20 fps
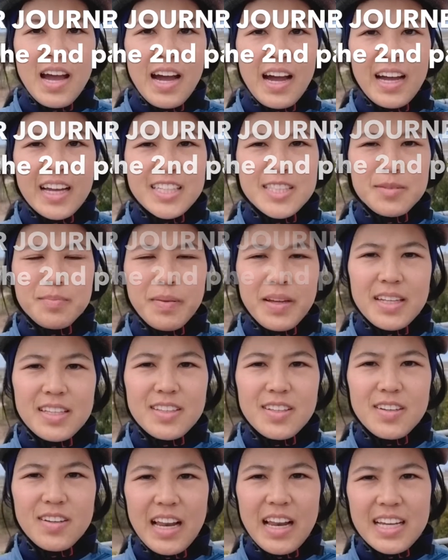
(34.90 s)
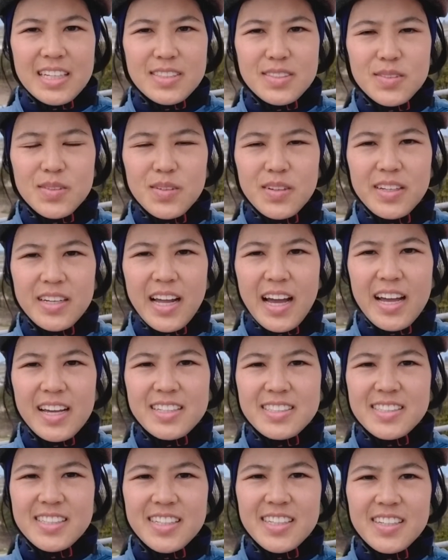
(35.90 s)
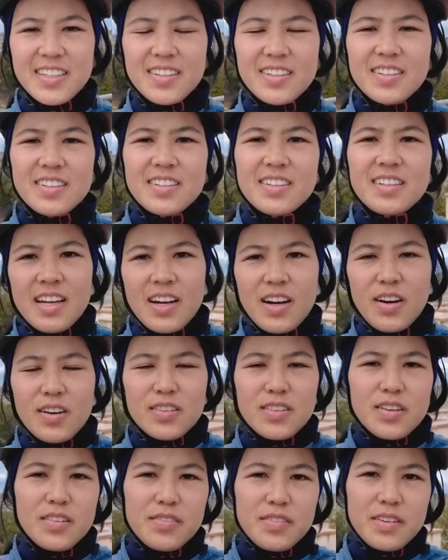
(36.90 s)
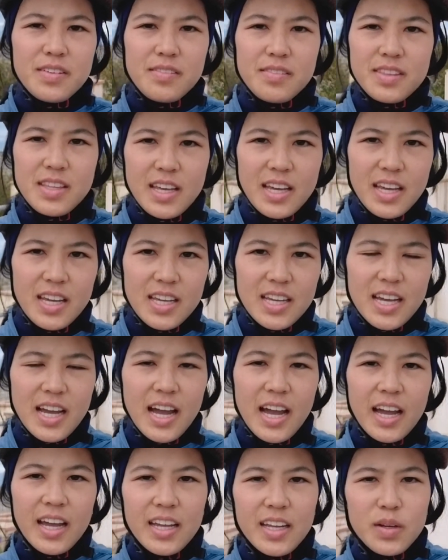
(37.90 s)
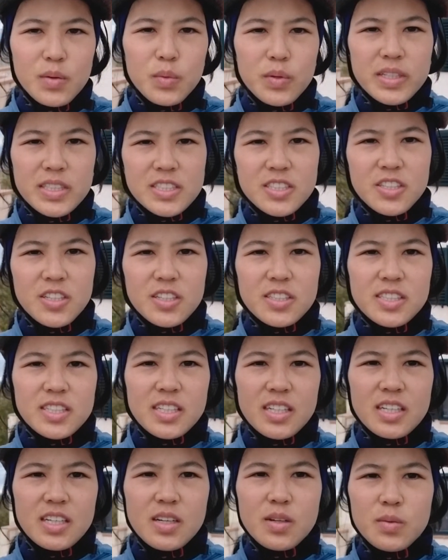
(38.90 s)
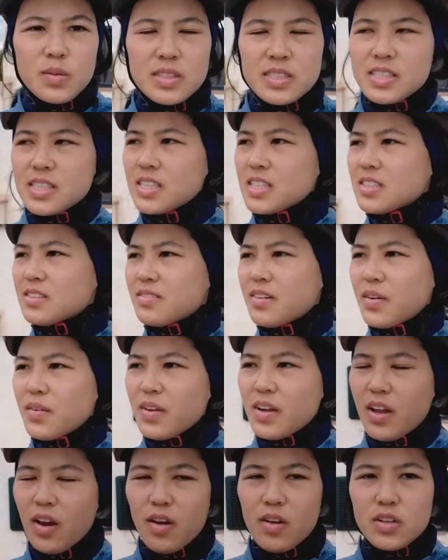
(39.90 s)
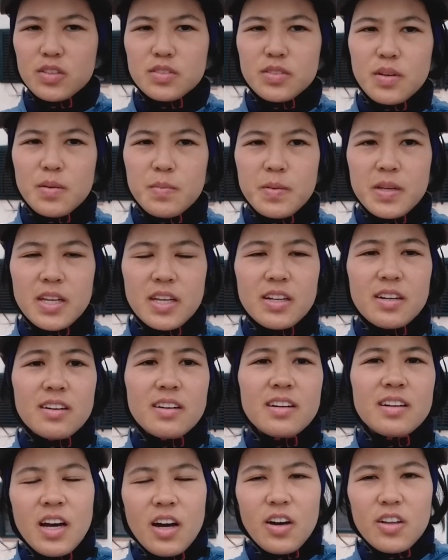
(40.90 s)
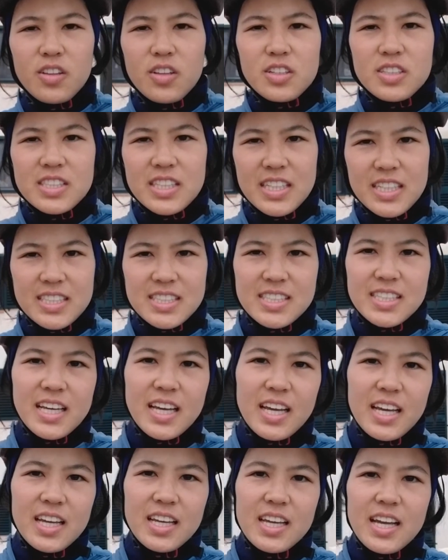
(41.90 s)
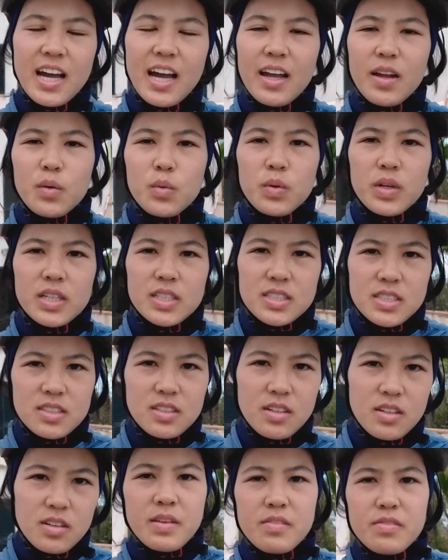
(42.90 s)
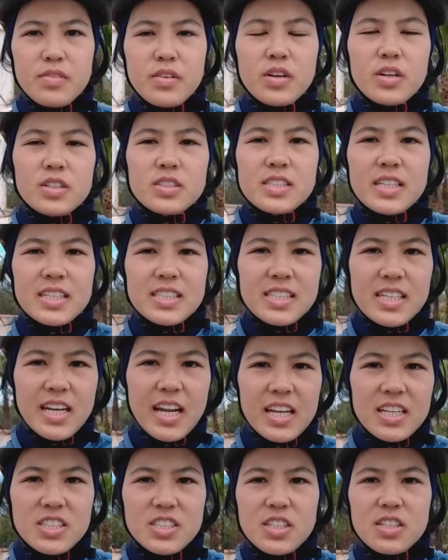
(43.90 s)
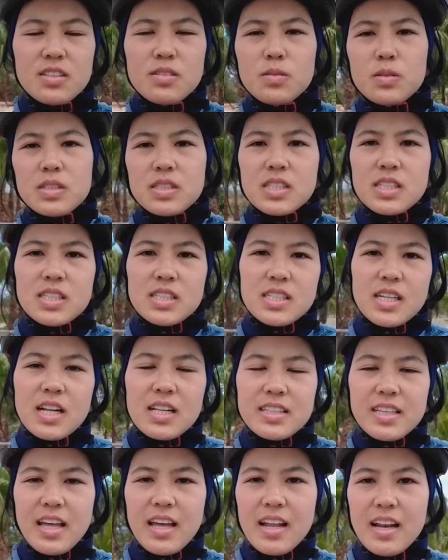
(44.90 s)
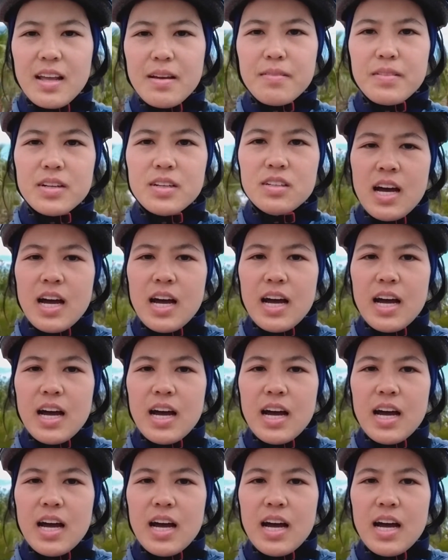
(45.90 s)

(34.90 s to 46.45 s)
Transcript: I spent the last 3 nights here. On the 5th day I reached the sea, which is very close from here. On the 6th day I reached the first destination, which is Delta del Ebro.